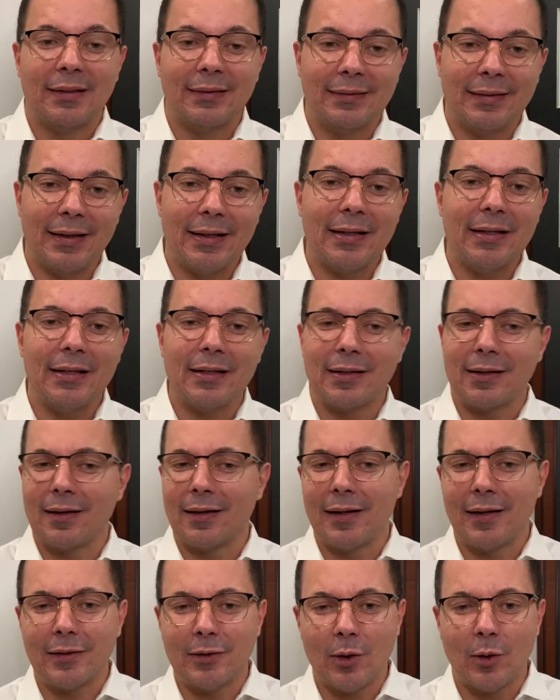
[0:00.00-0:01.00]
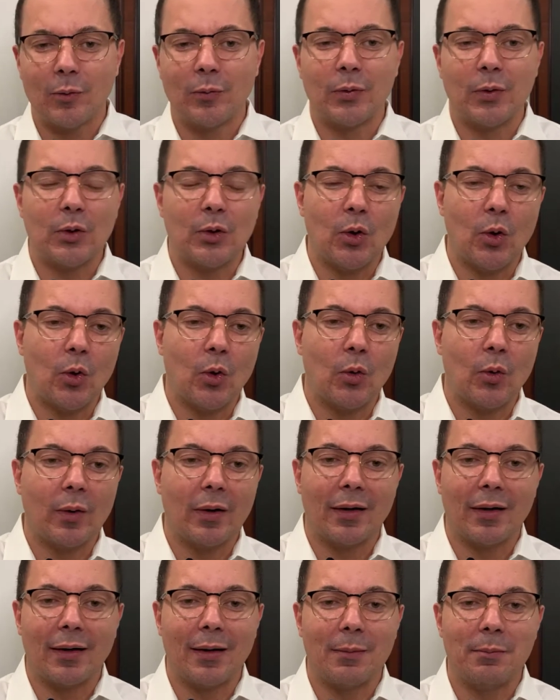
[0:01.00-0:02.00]
they kind of,
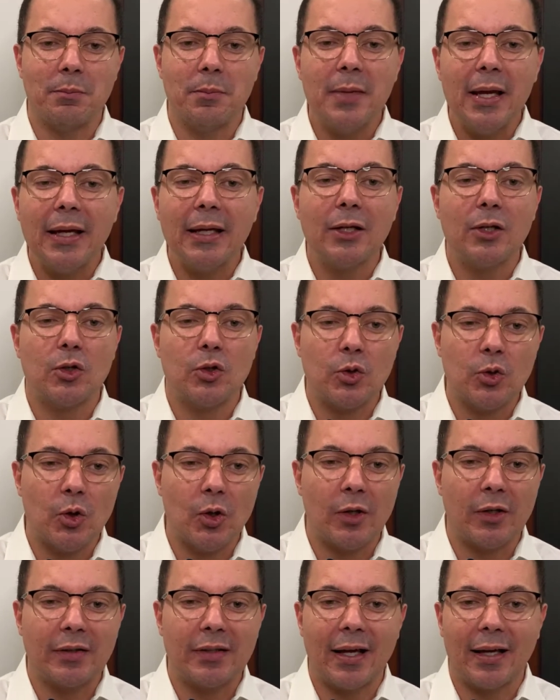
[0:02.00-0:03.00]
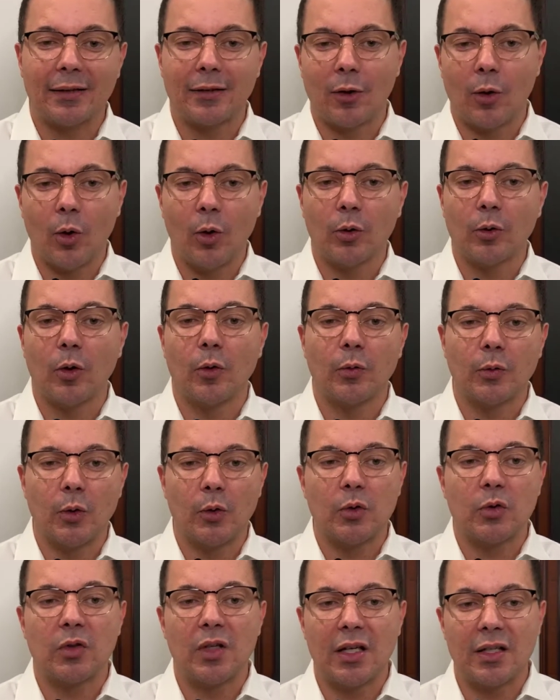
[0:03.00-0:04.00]
make sure that all of
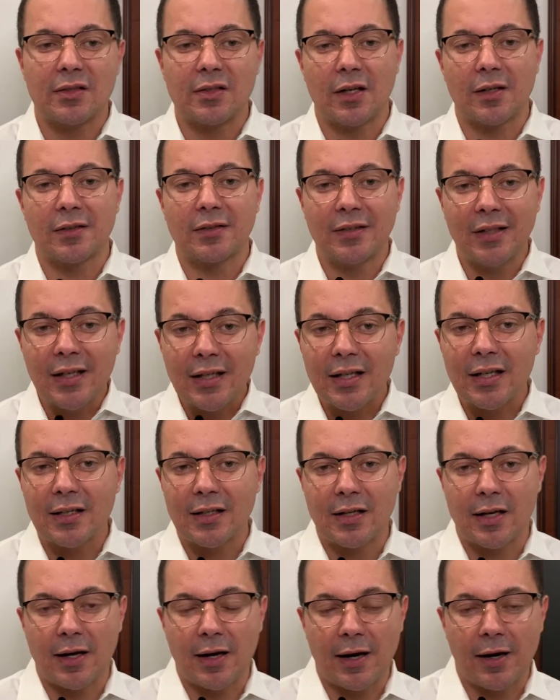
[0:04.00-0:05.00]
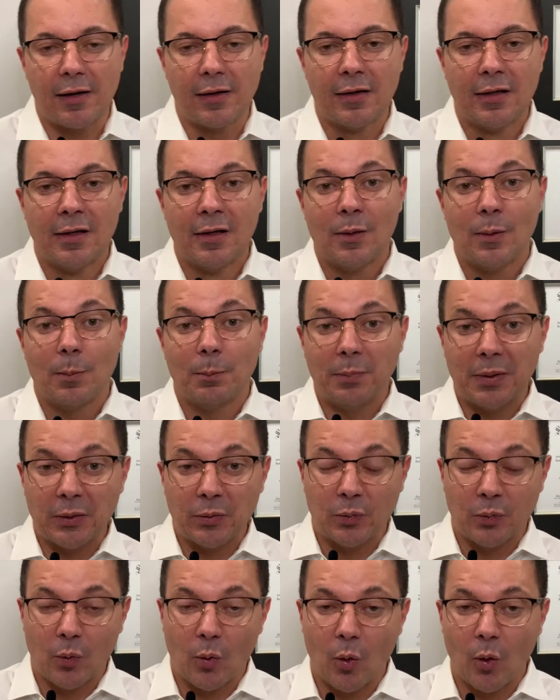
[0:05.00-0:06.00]
those things are taken care
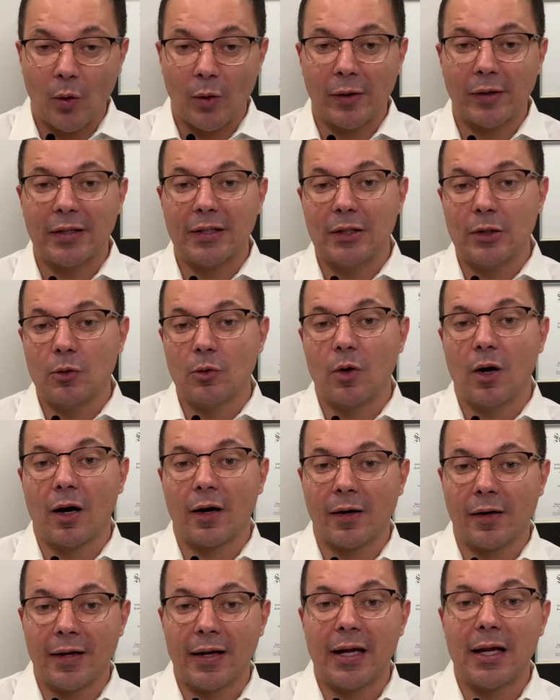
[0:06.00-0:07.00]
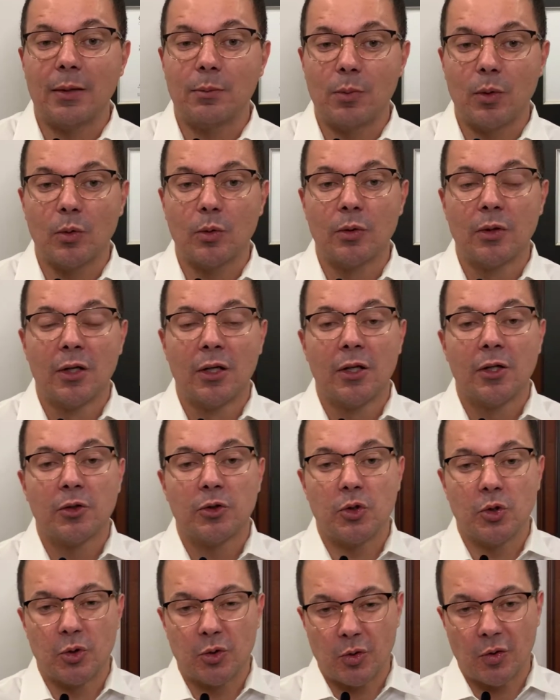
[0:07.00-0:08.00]
before you are able
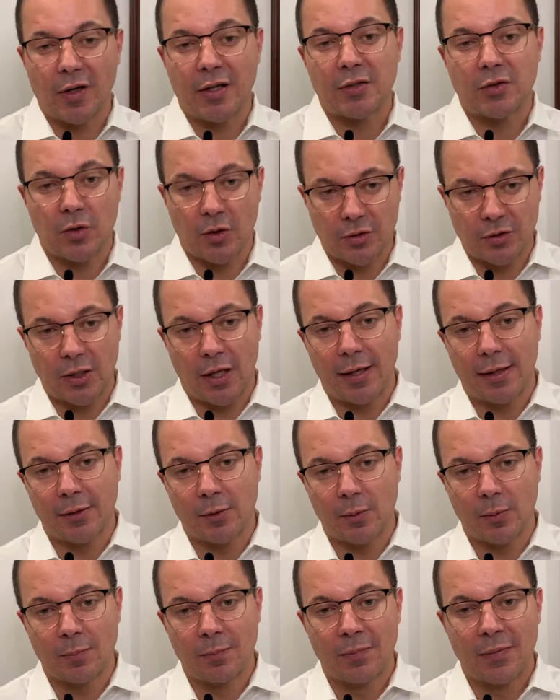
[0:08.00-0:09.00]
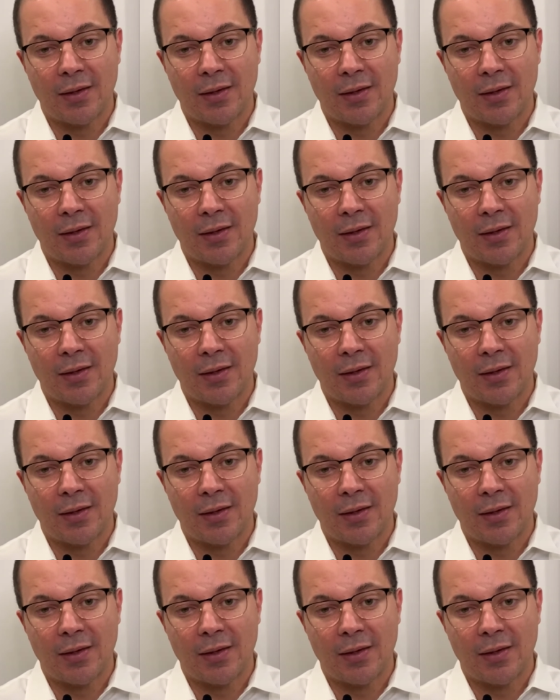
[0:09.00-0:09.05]
to transfer title.